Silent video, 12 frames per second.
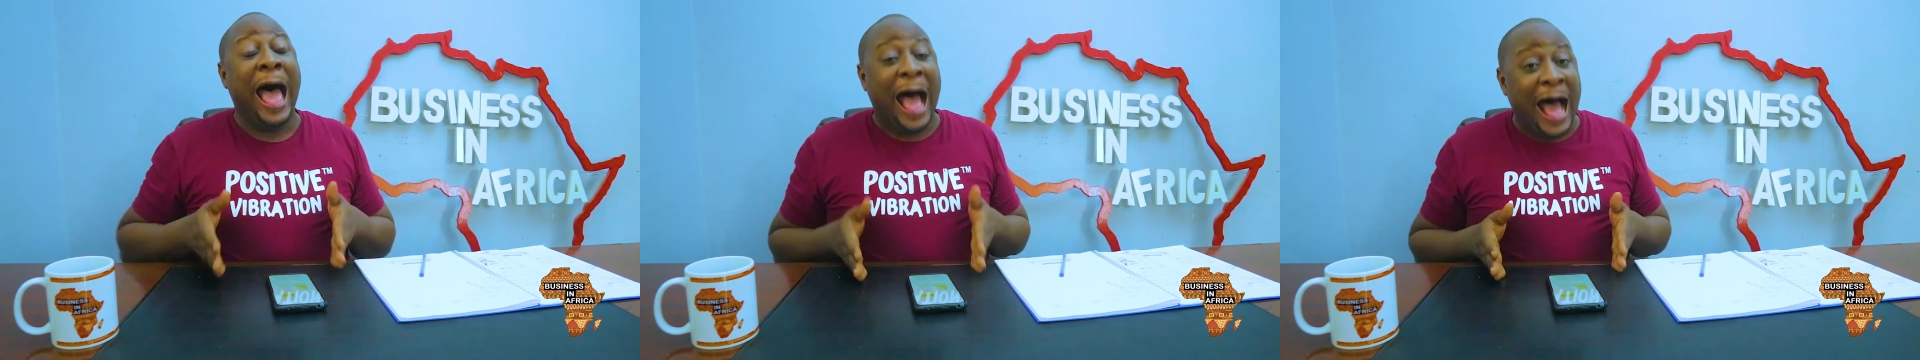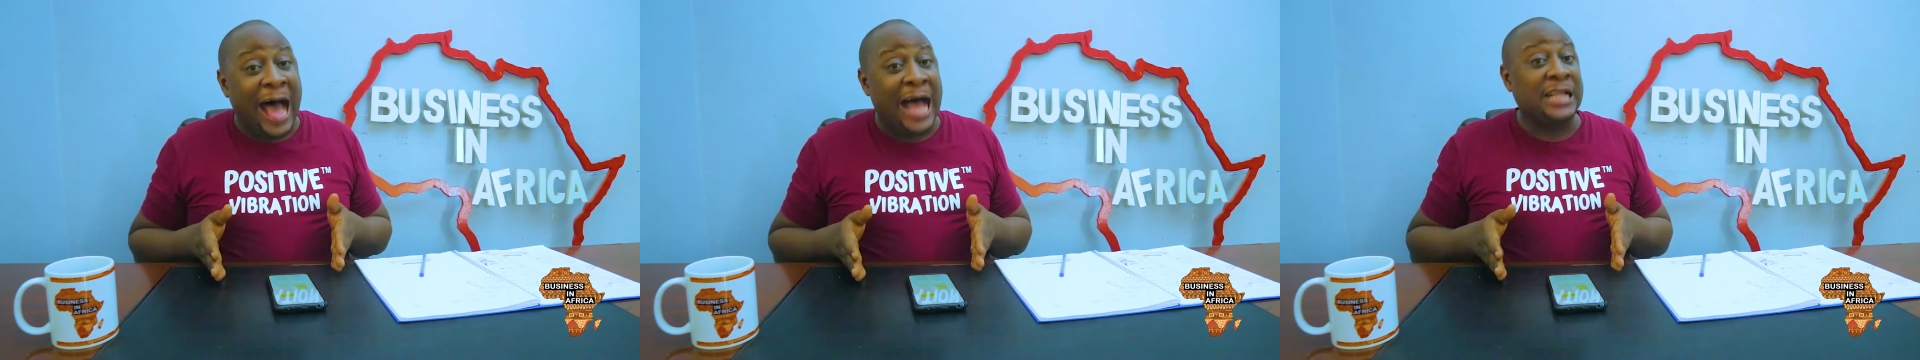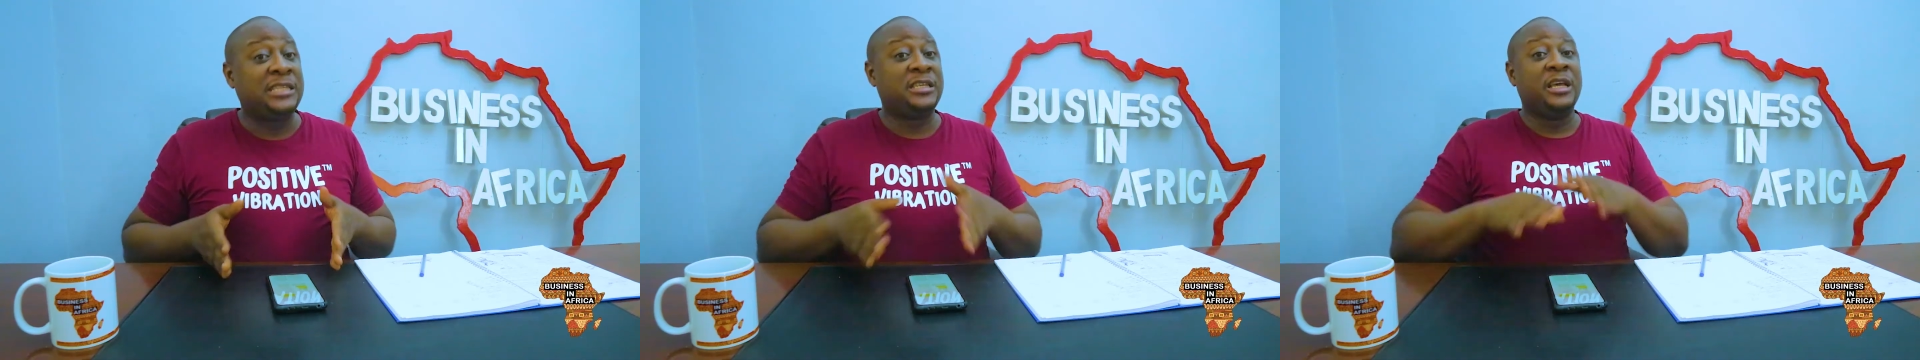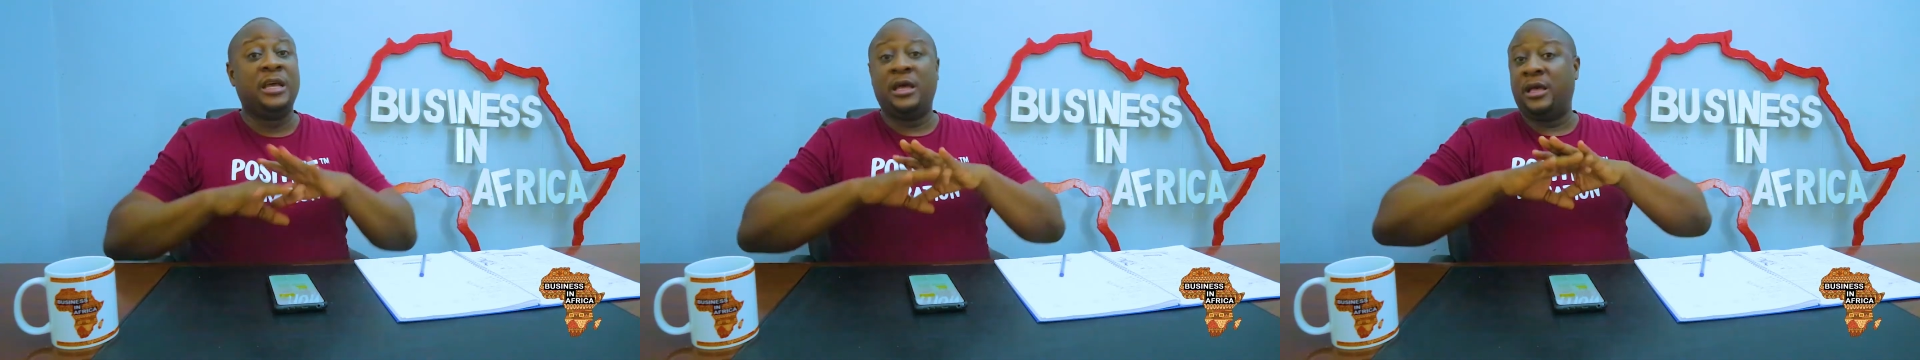at
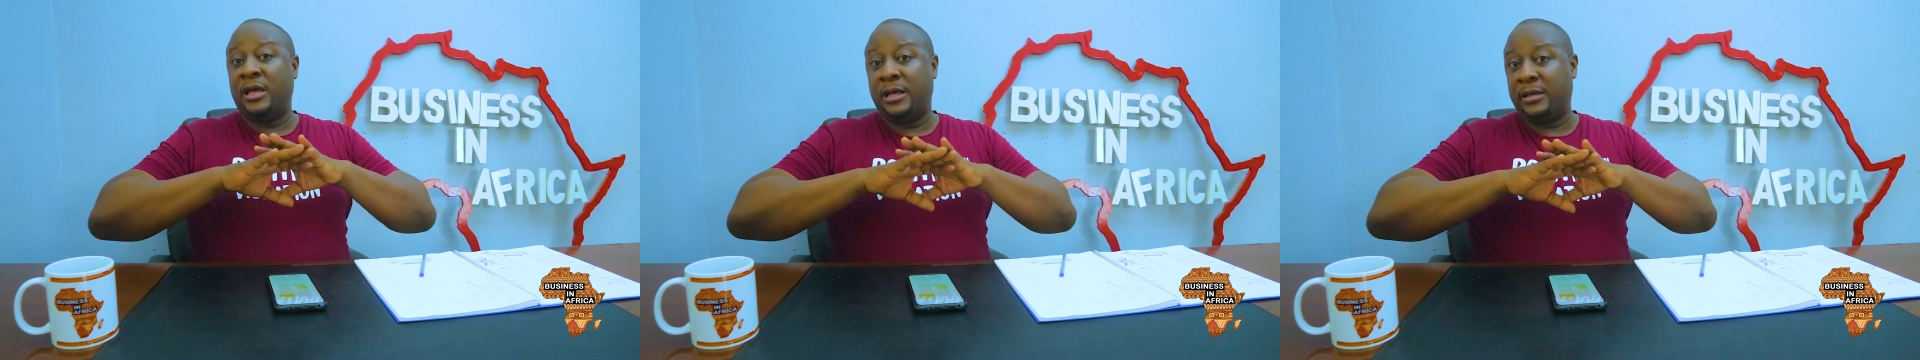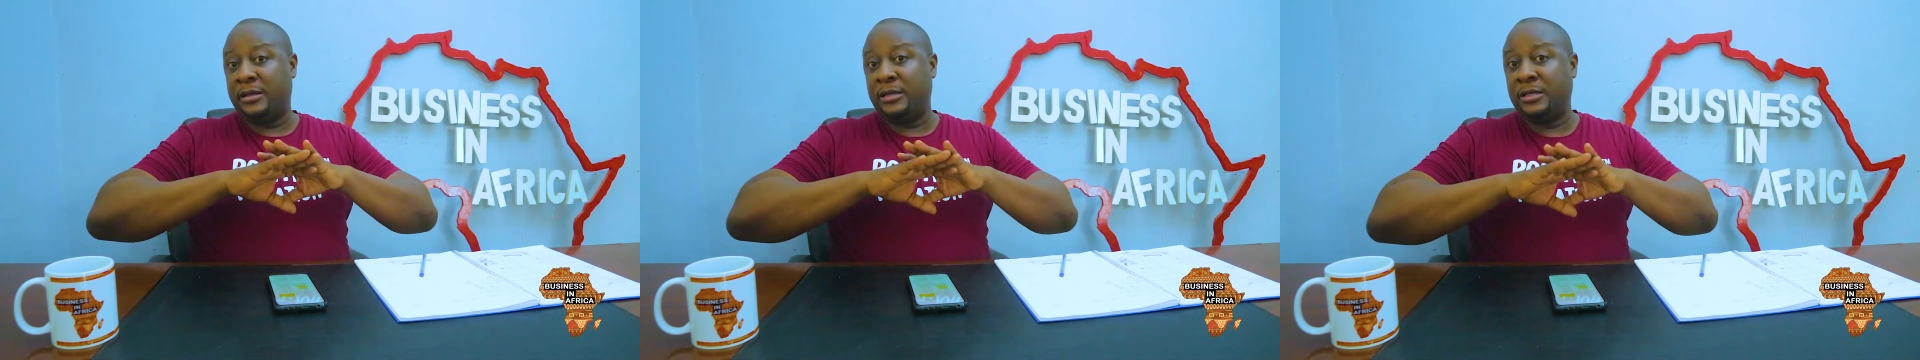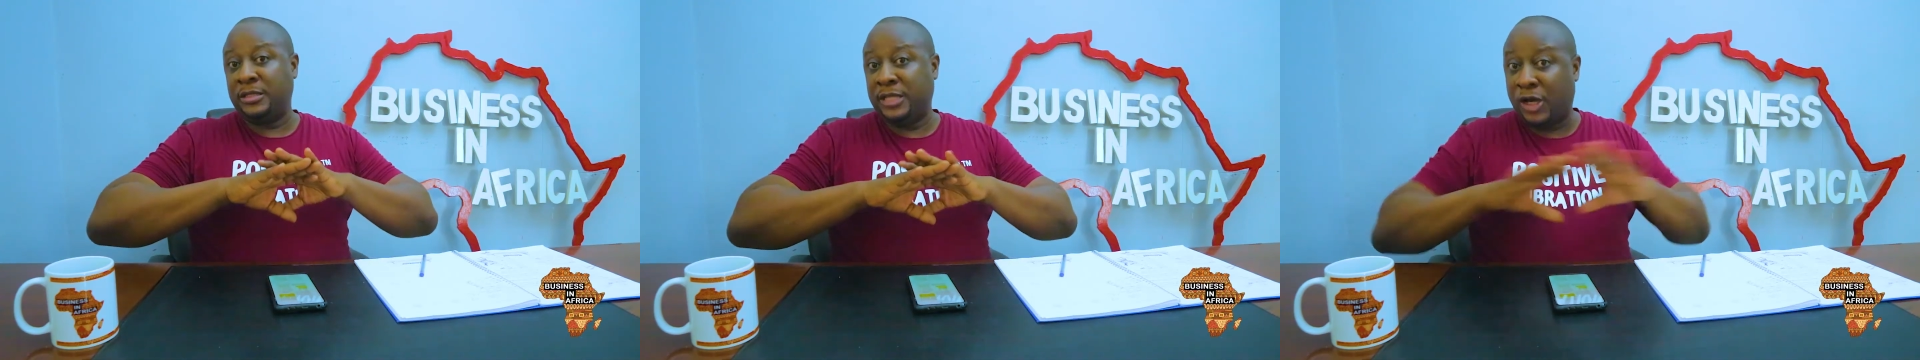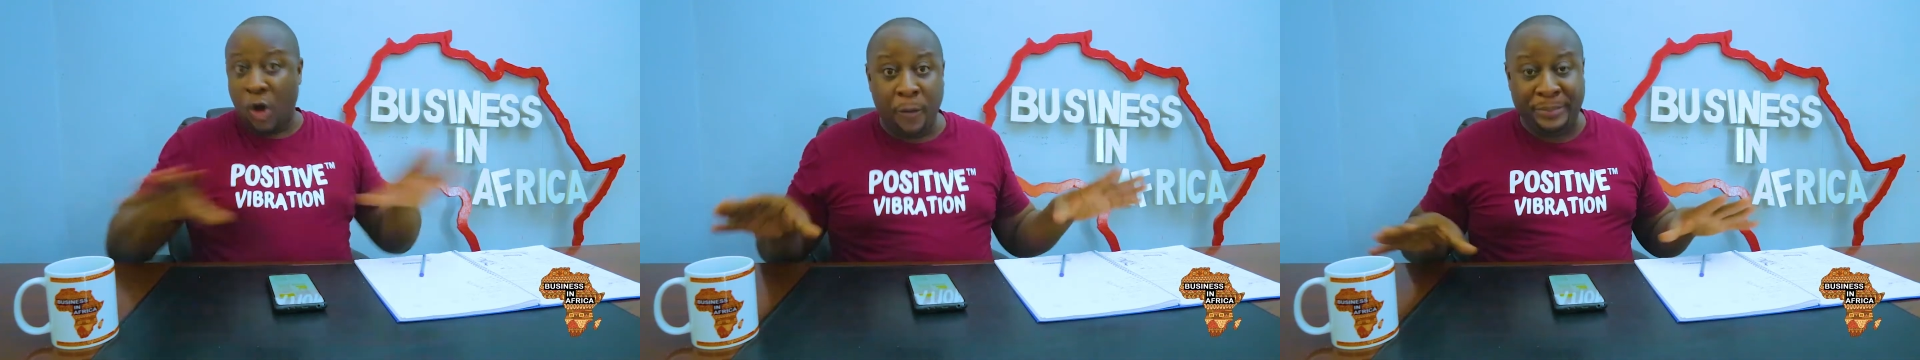the
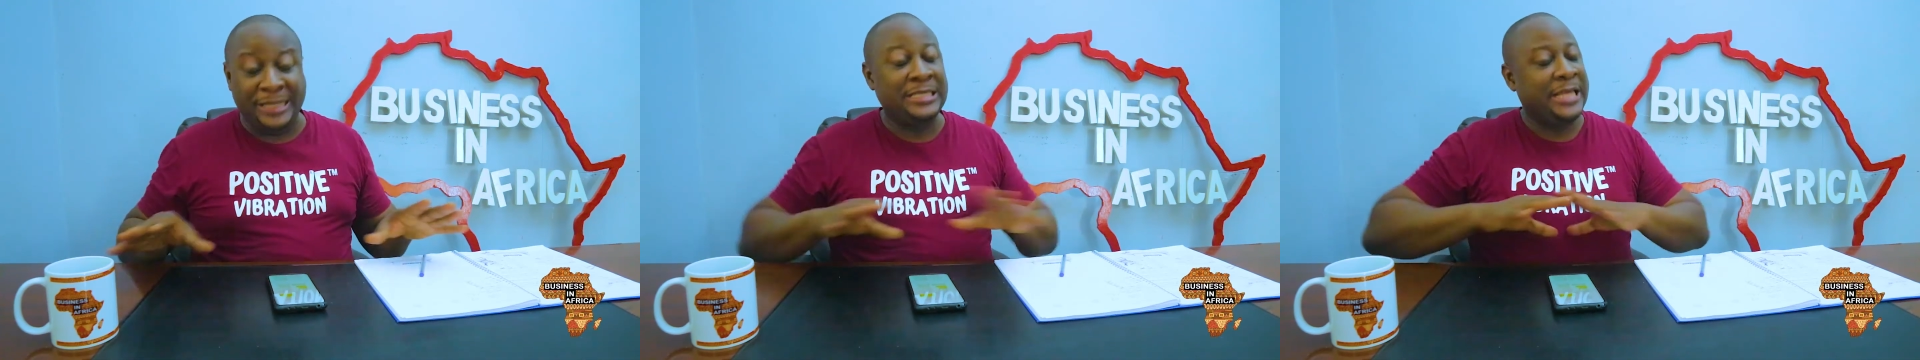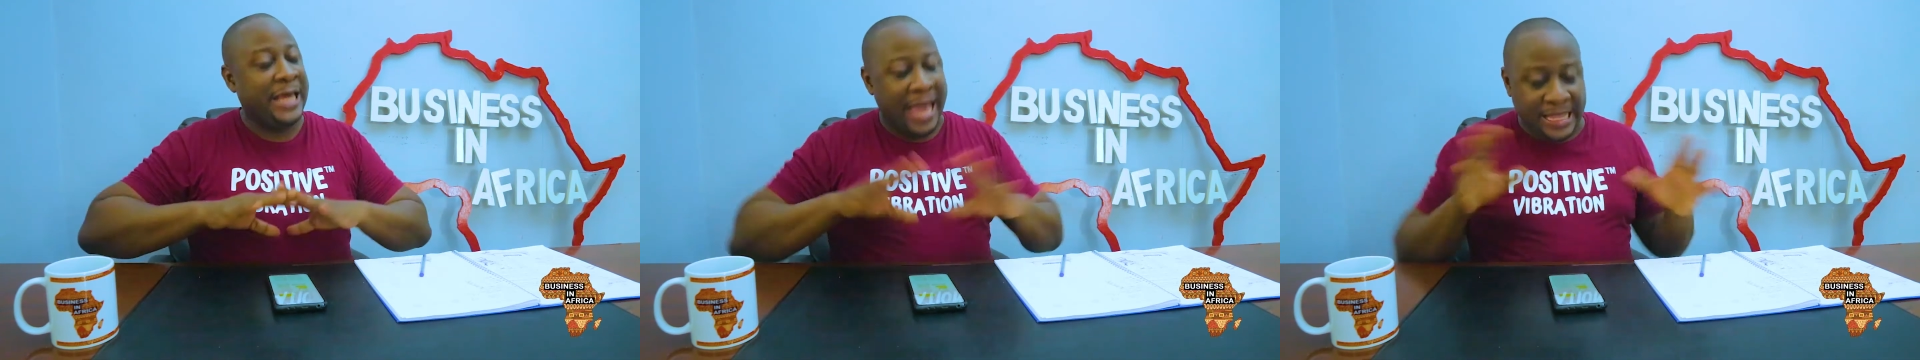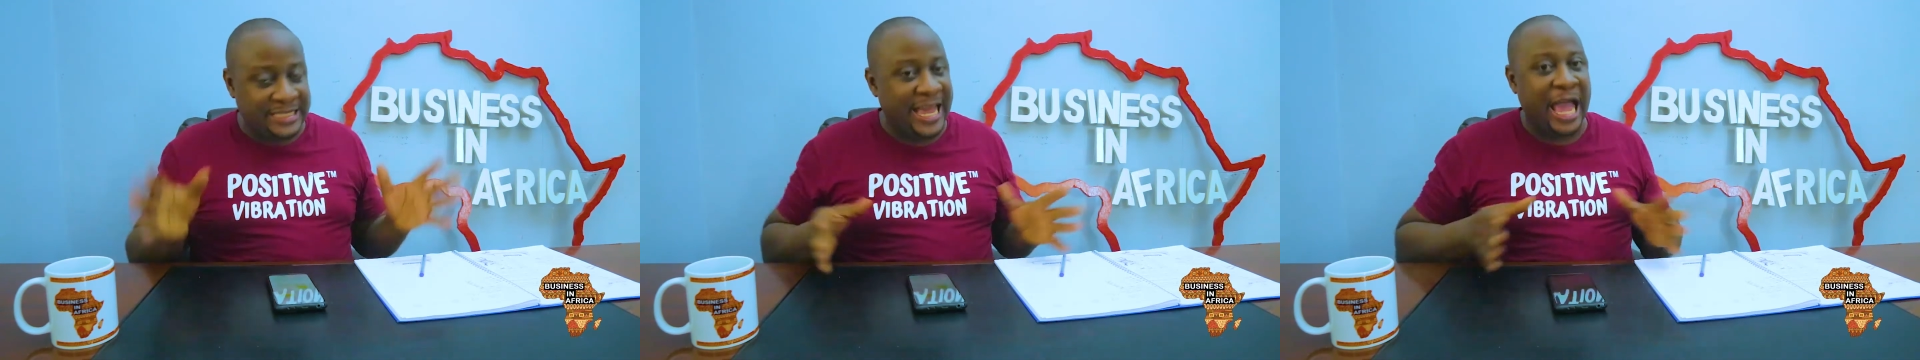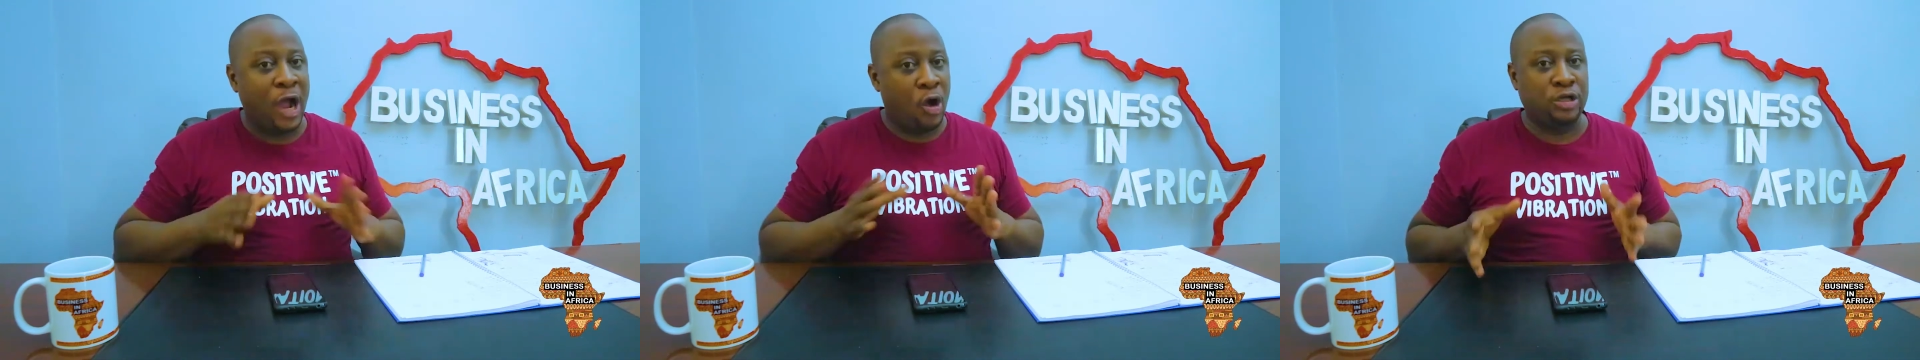
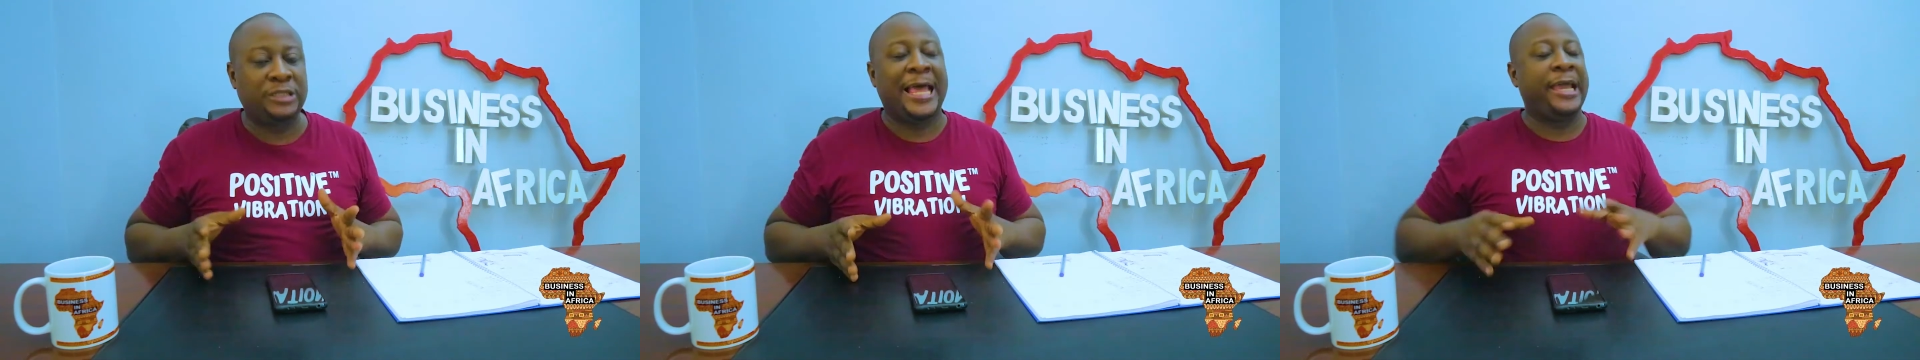entire cost,